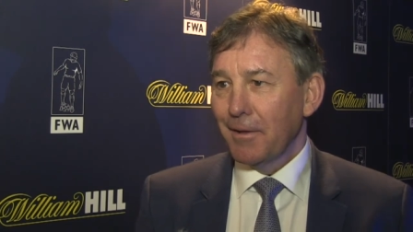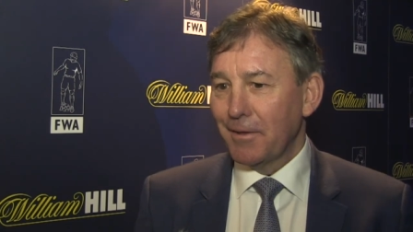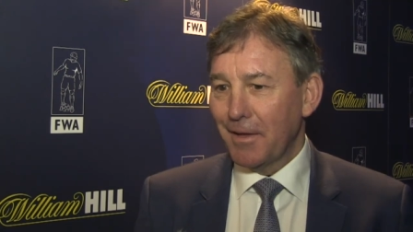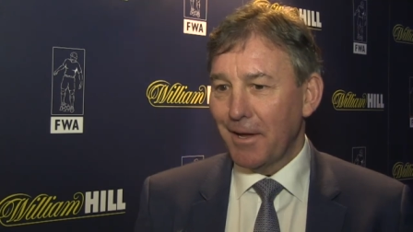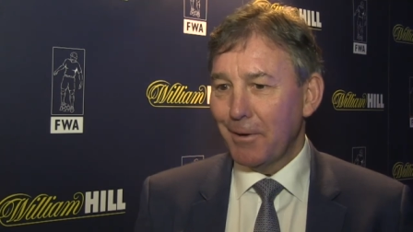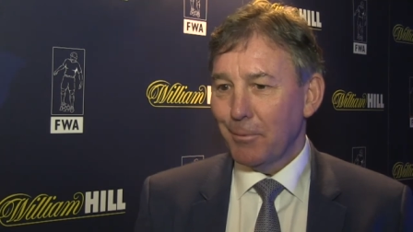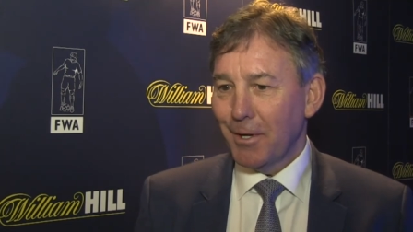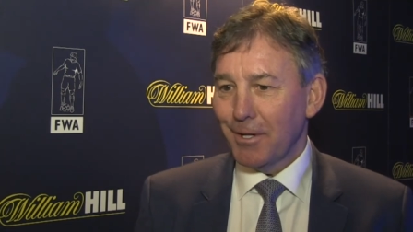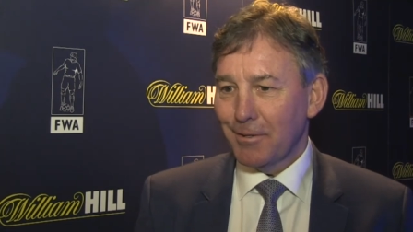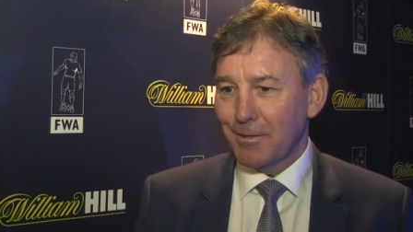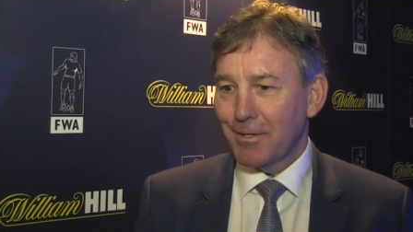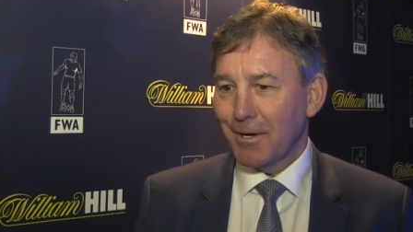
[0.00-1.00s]
Yeah,
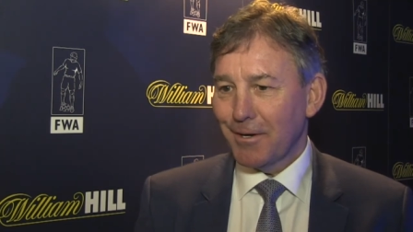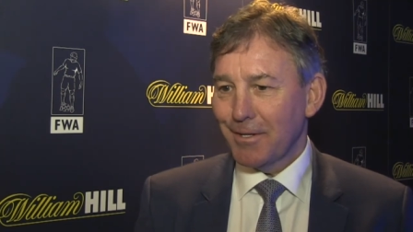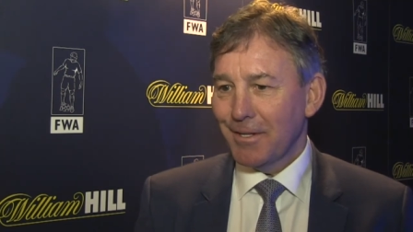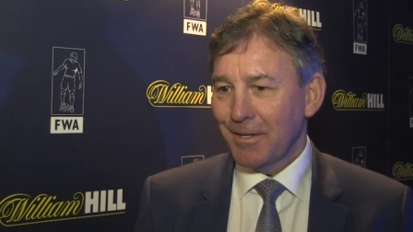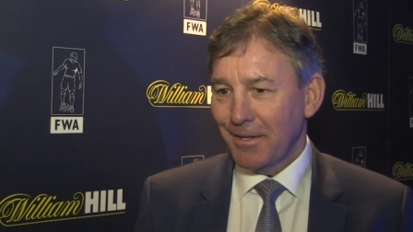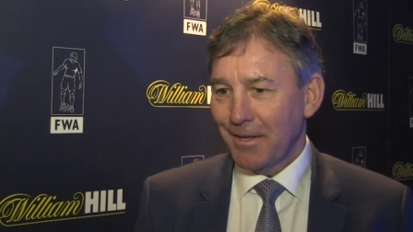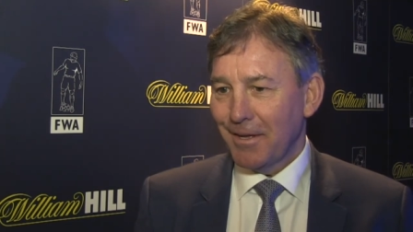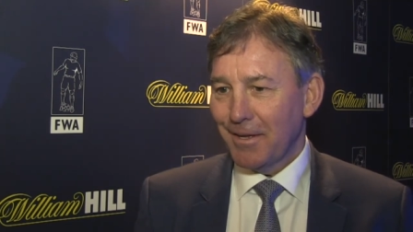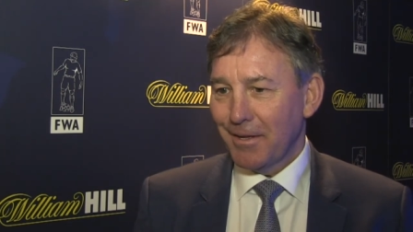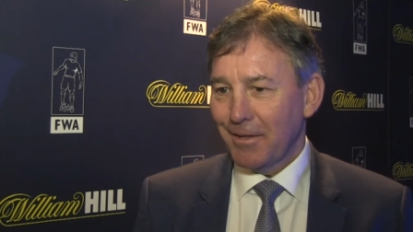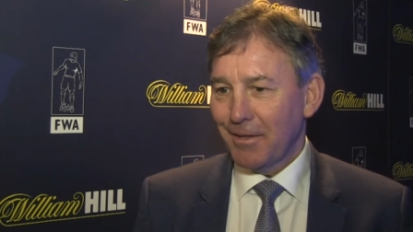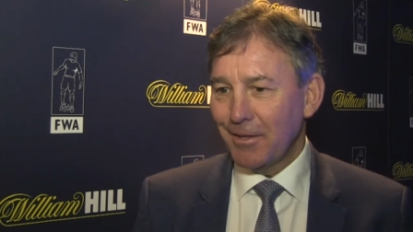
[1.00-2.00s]
well,
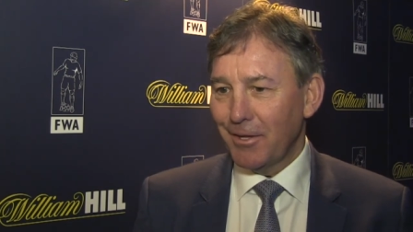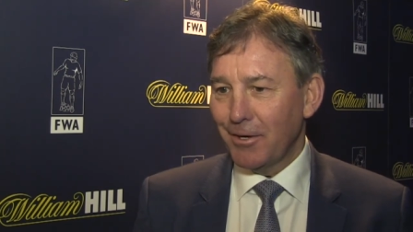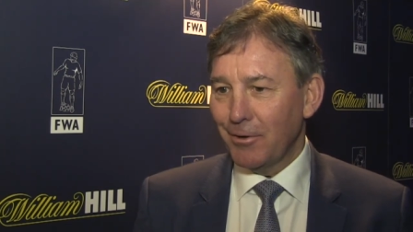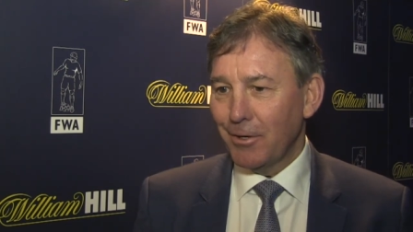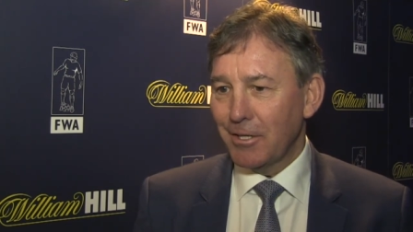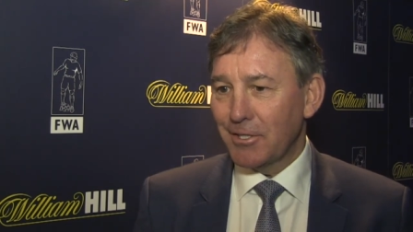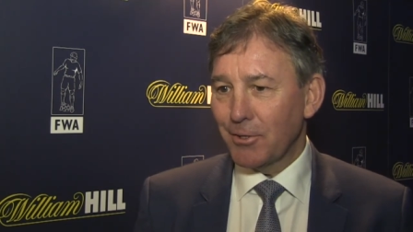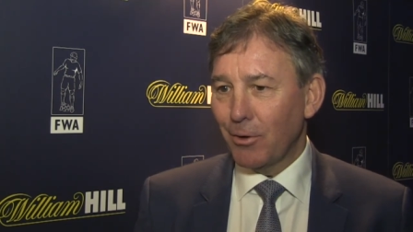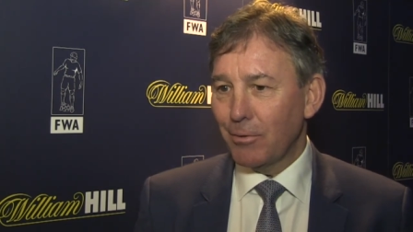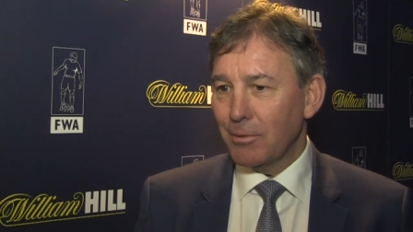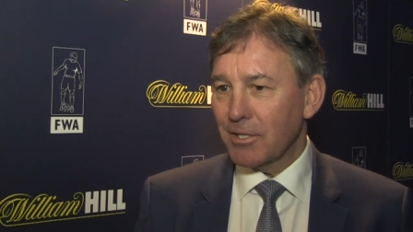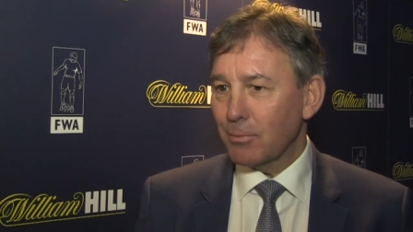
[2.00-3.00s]
Darren, you know, he's
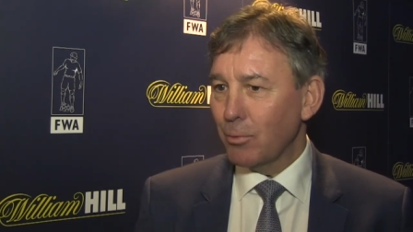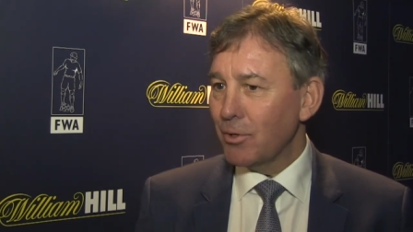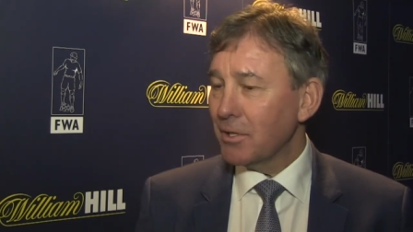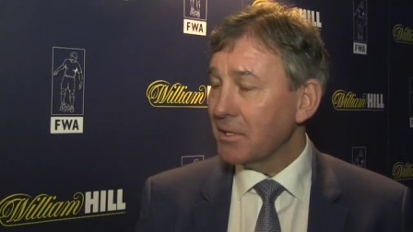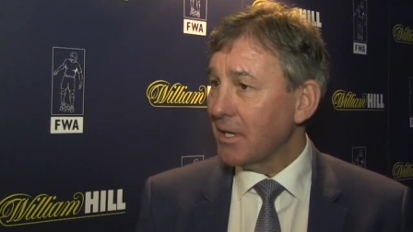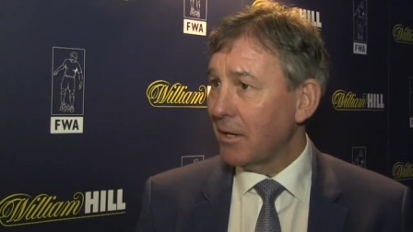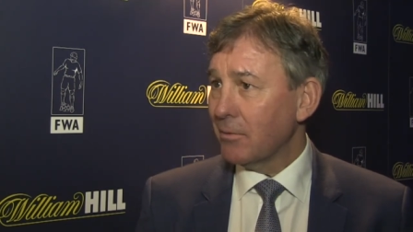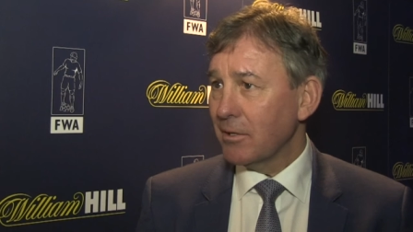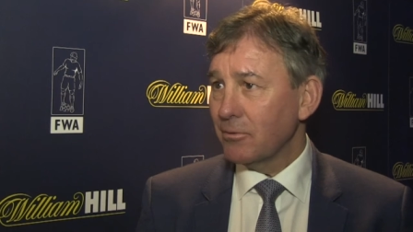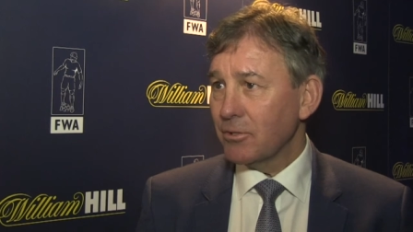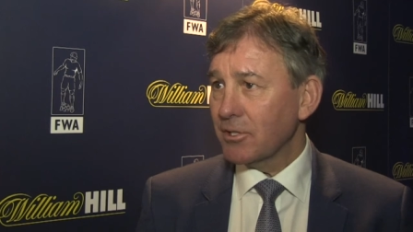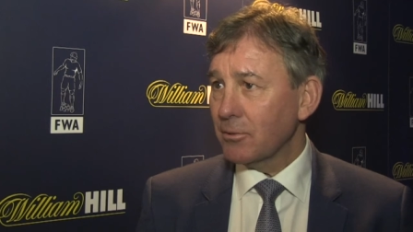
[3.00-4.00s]
always worked down
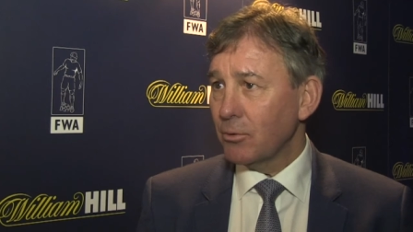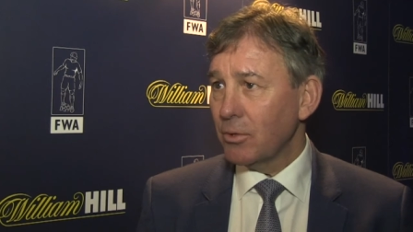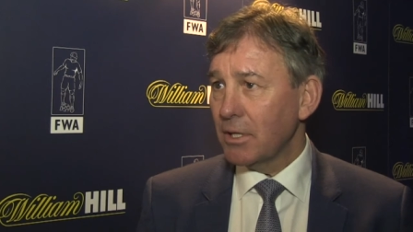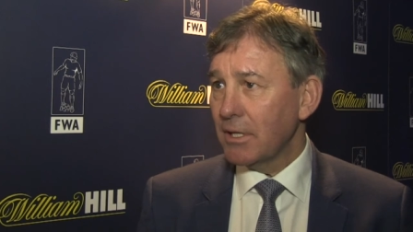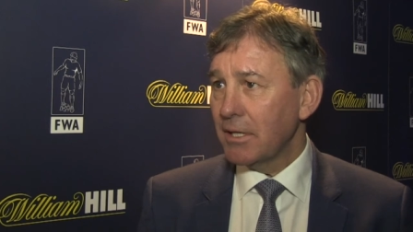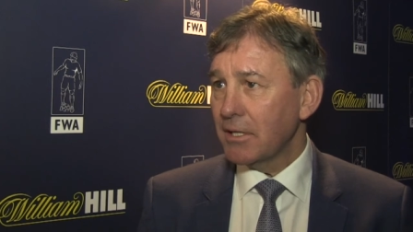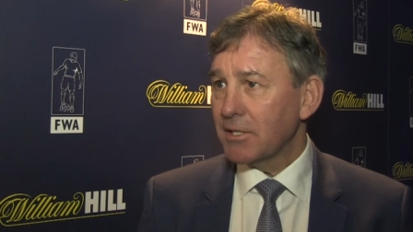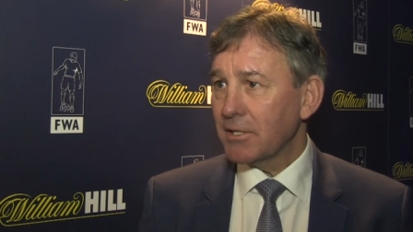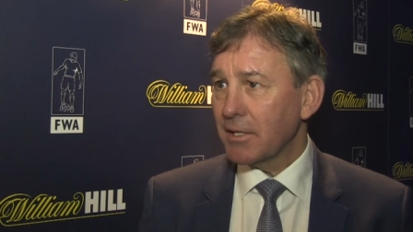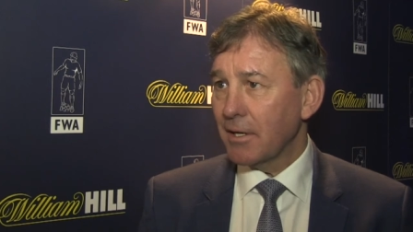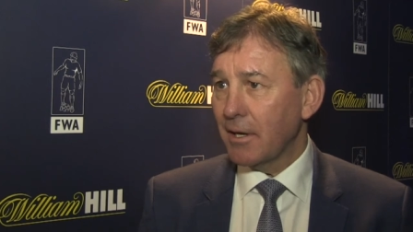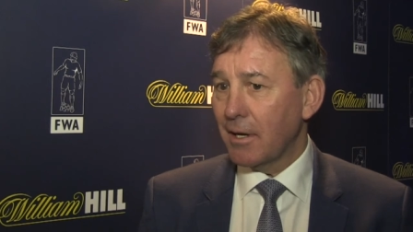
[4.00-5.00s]
in those lower leagues,